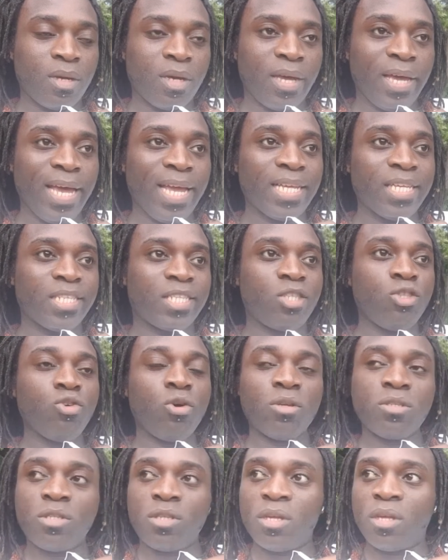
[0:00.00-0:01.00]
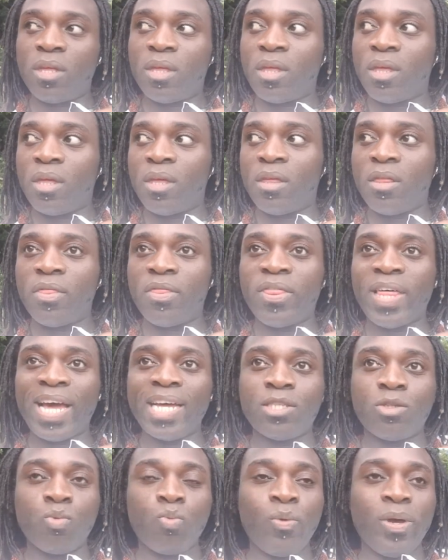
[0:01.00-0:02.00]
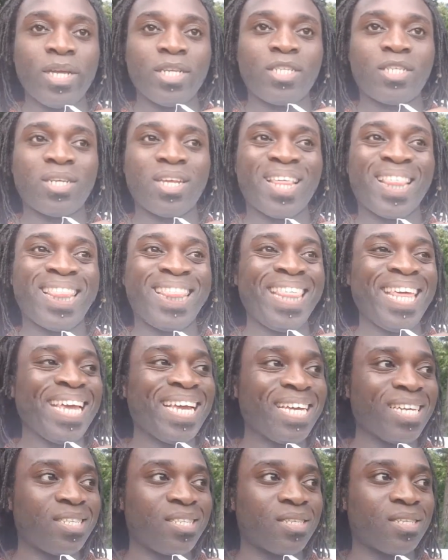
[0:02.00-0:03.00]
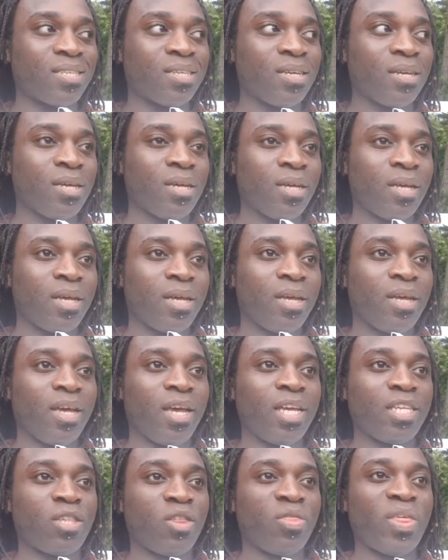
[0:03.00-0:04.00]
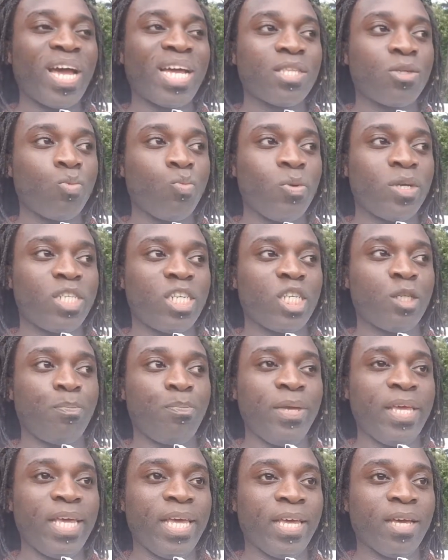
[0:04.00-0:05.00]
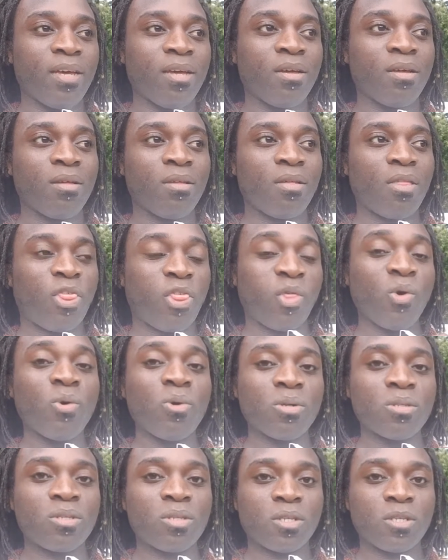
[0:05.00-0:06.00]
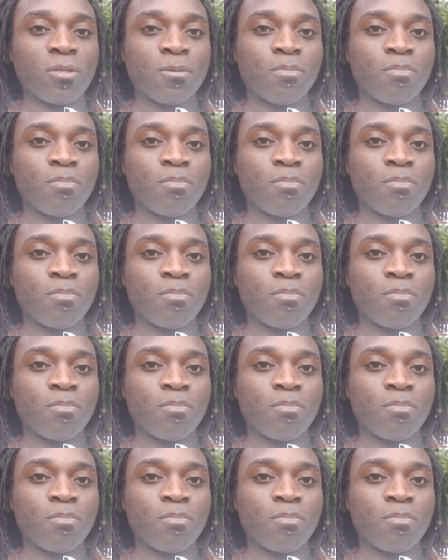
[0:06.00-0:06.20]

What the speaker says: It's not that which thinks, it's that which is being thought.